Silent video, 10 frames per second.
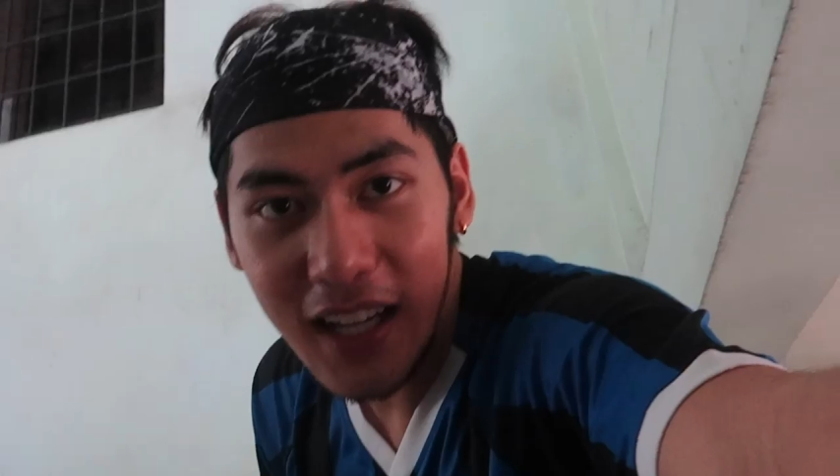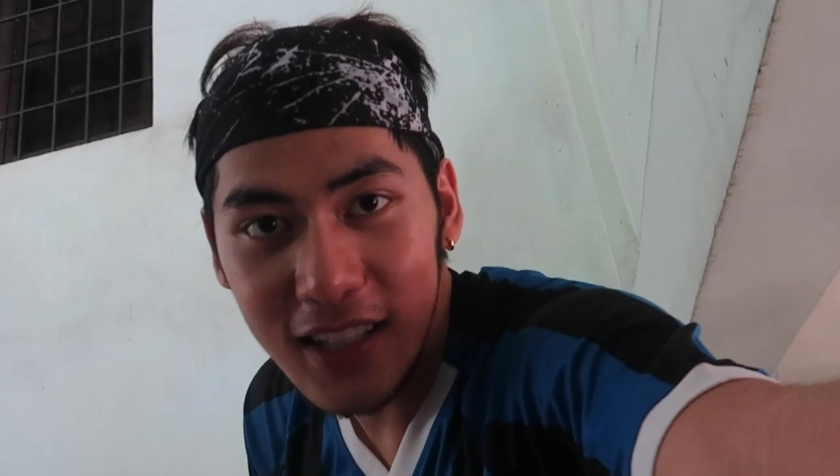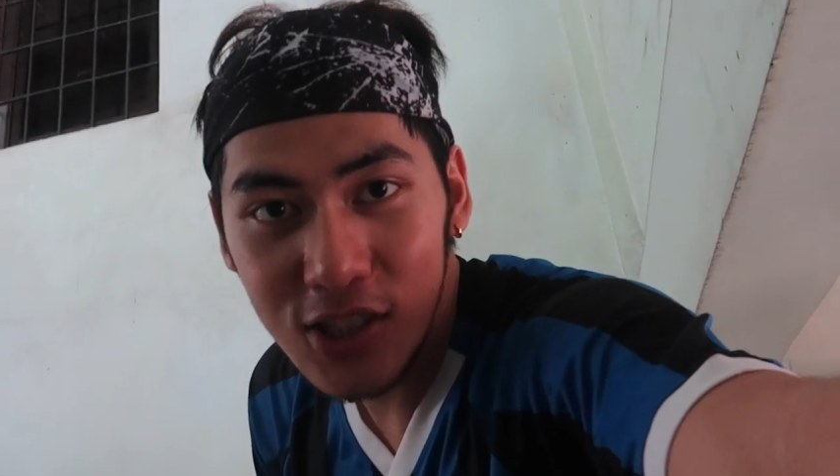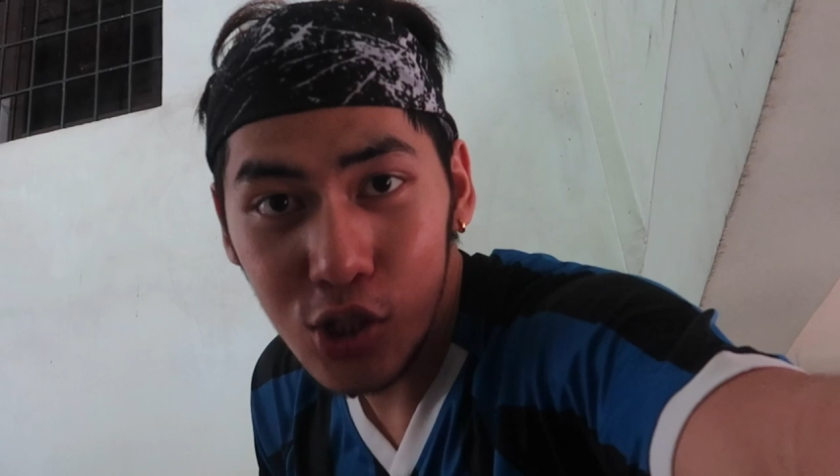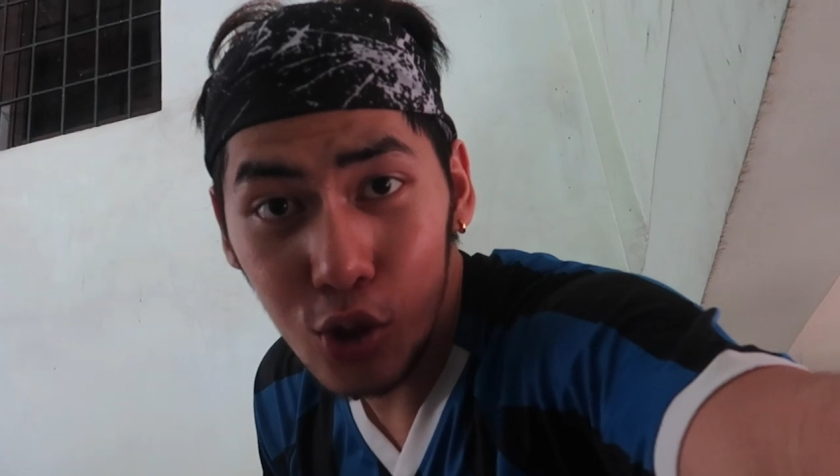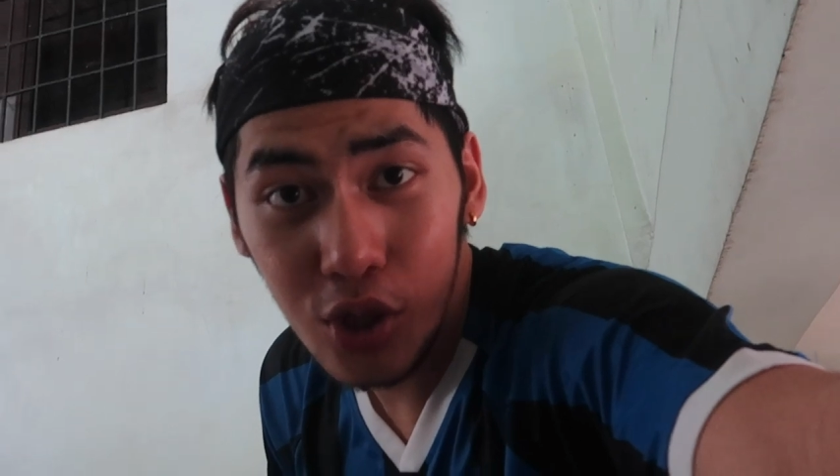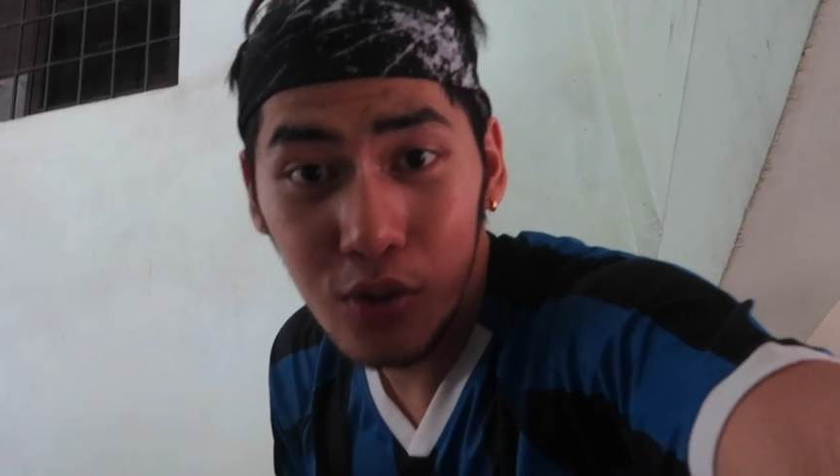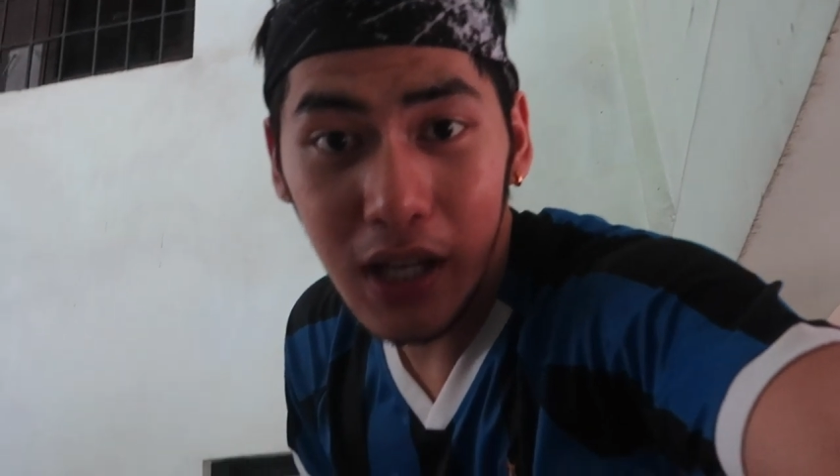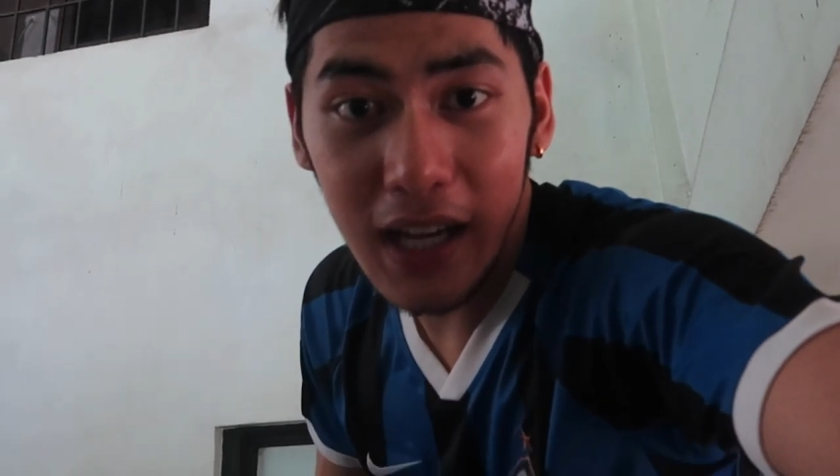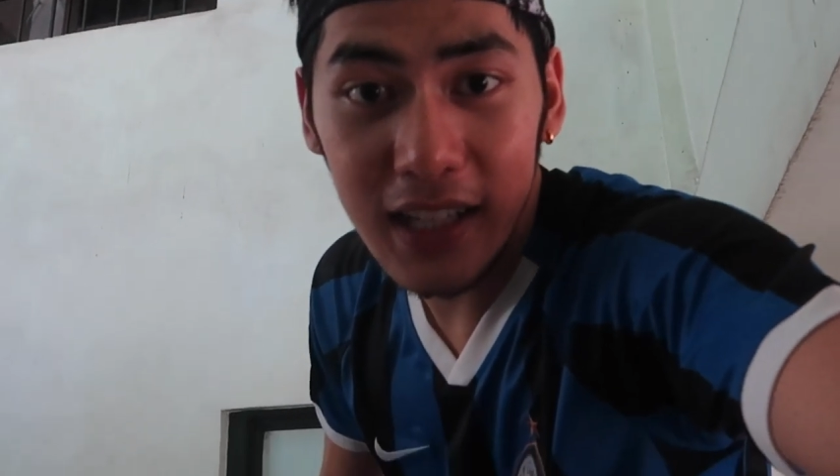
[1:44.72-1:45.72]
I'll show
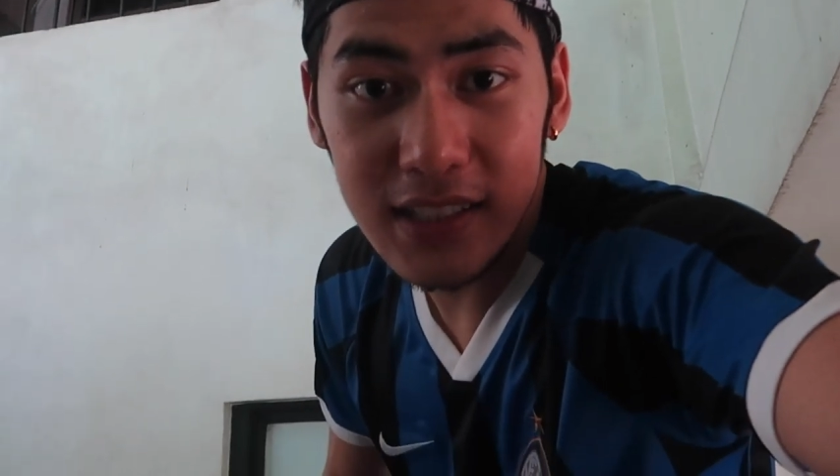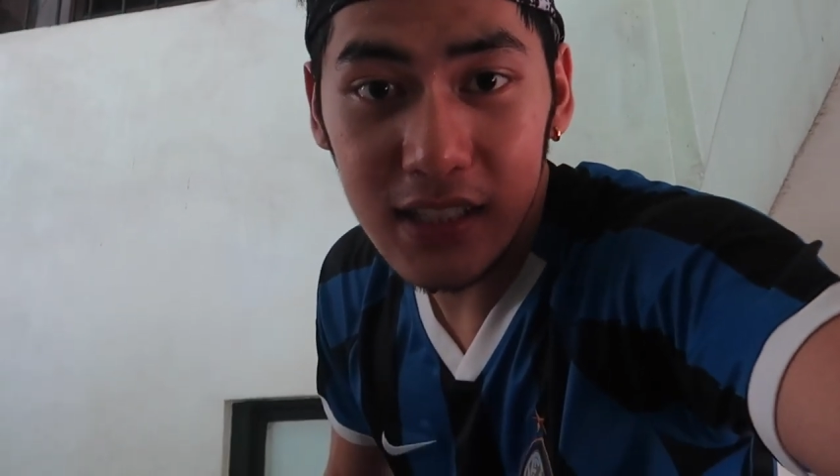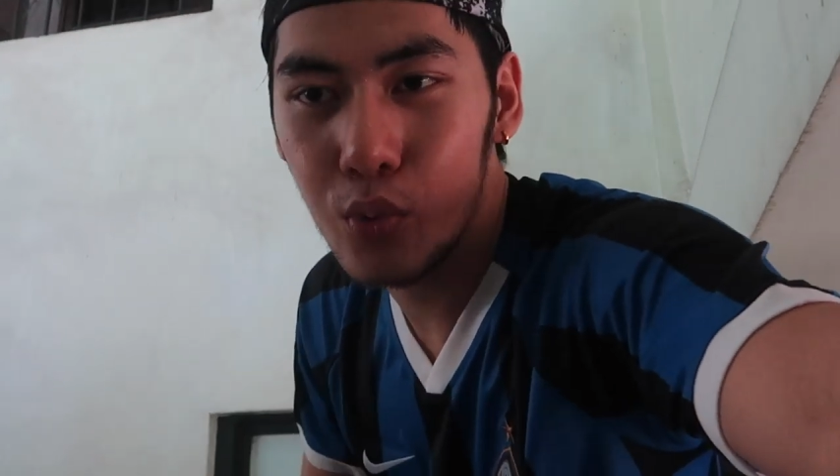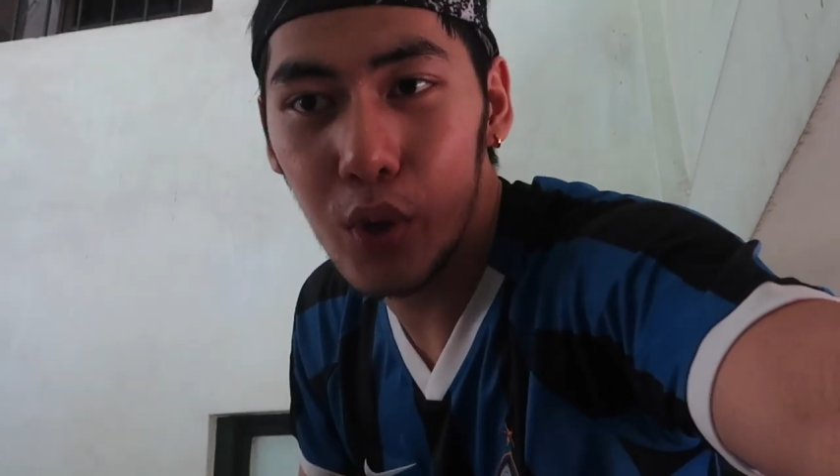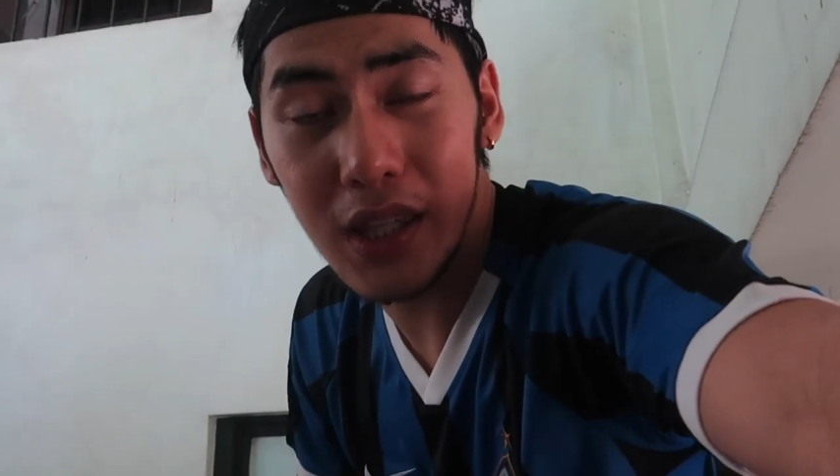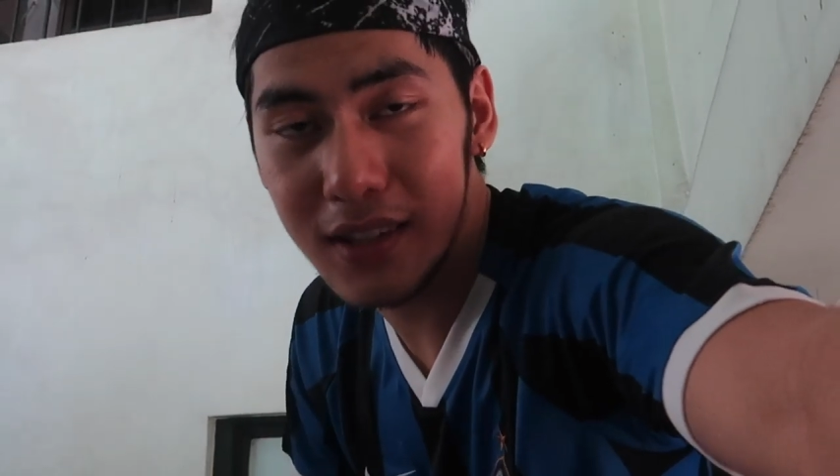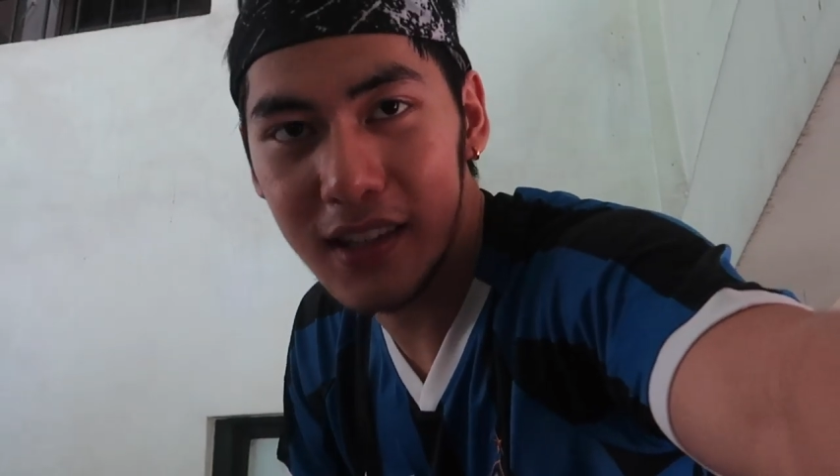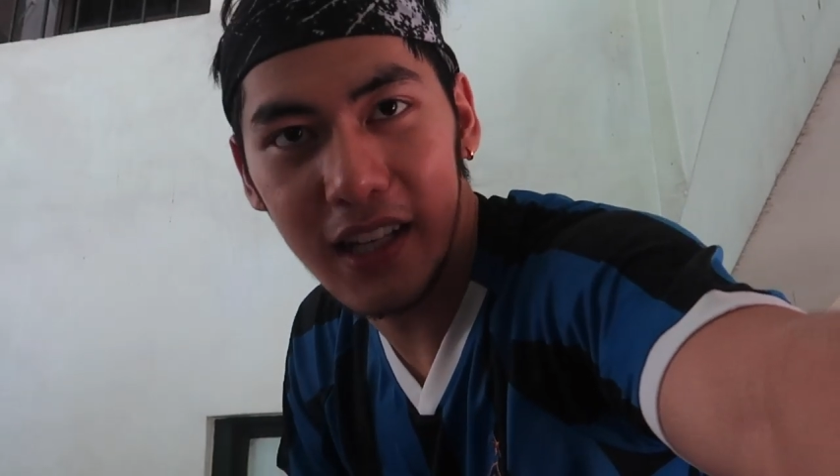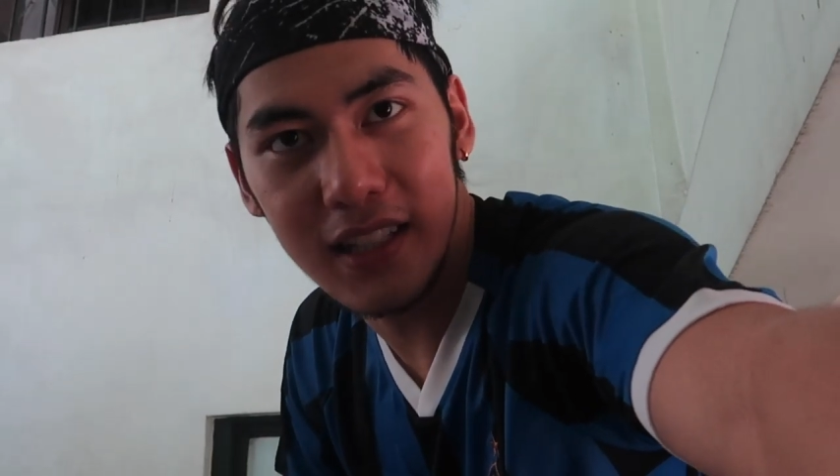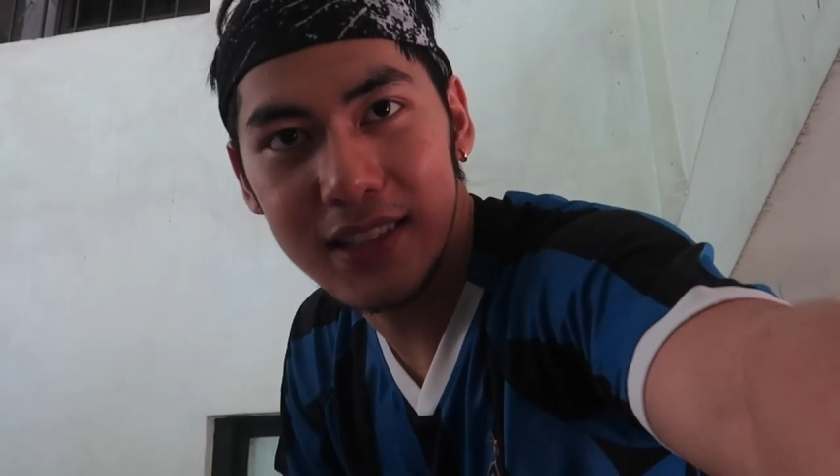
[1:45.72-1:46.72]
you guys quick
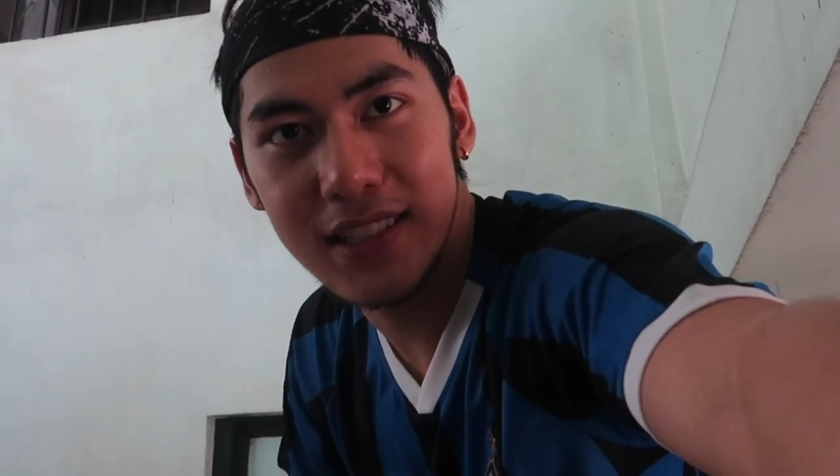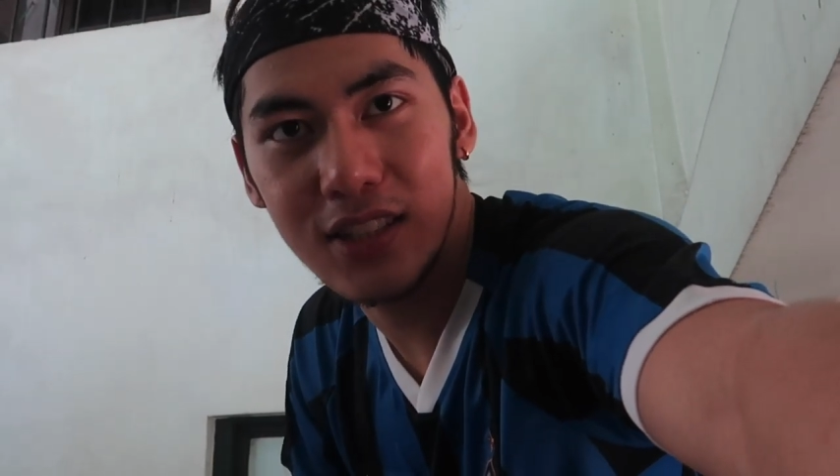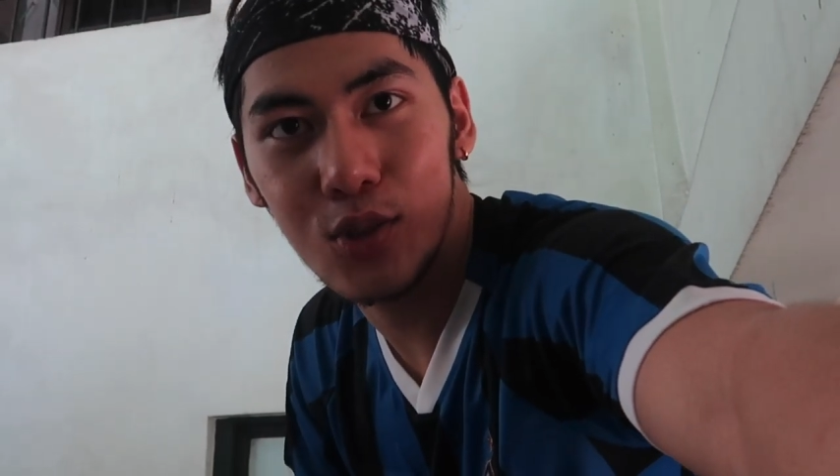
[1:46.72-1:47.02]
drills